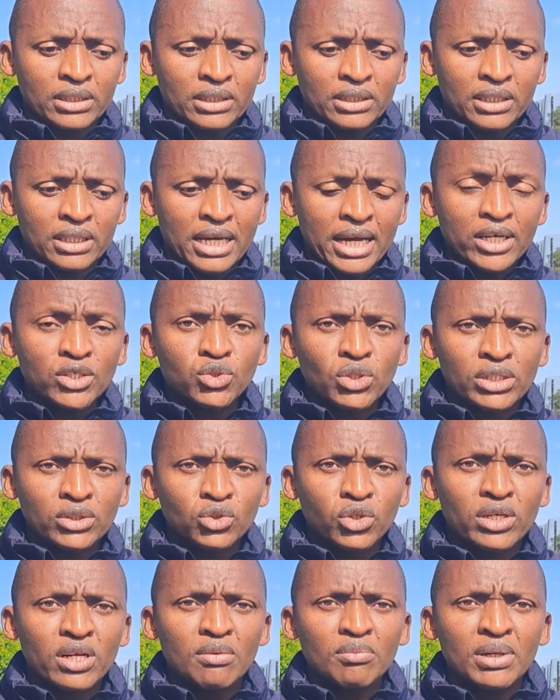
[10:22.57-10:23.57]
the actual
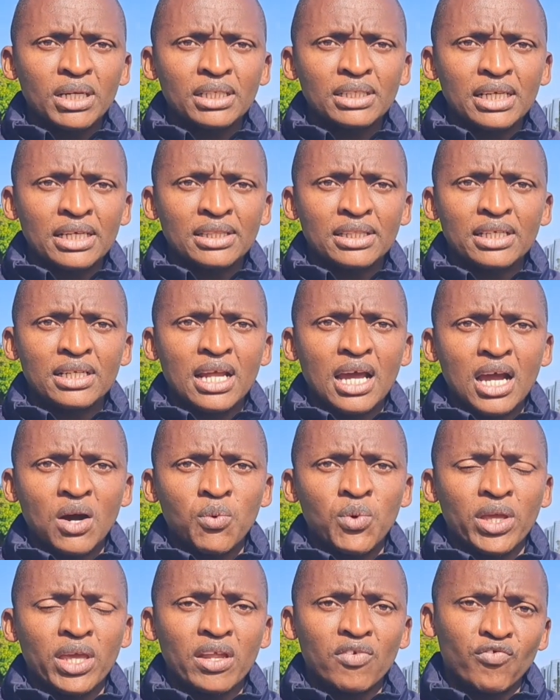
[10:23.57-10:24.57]
tournament, and then how
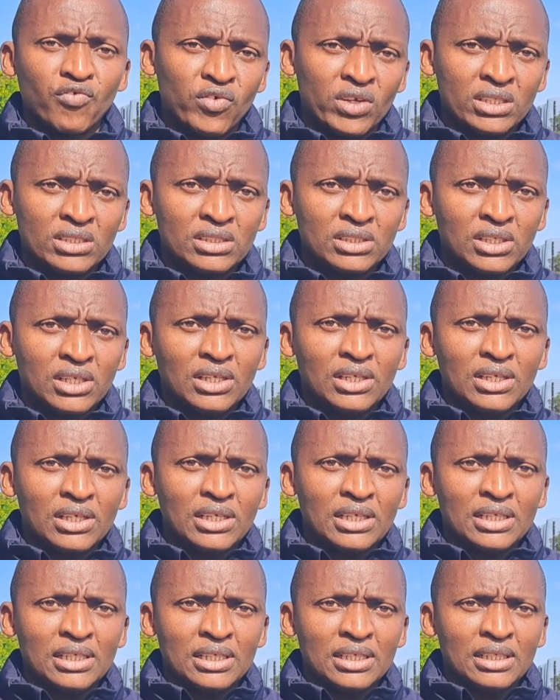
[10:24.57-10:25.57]
we can fit
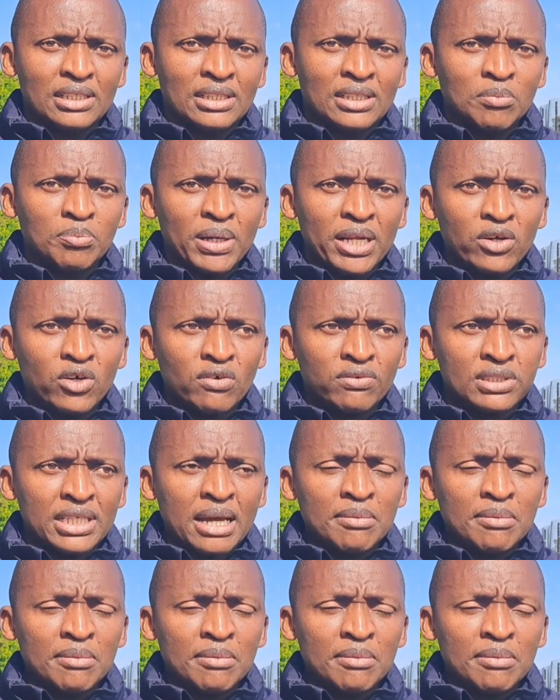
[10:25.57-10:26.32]
the playoffs.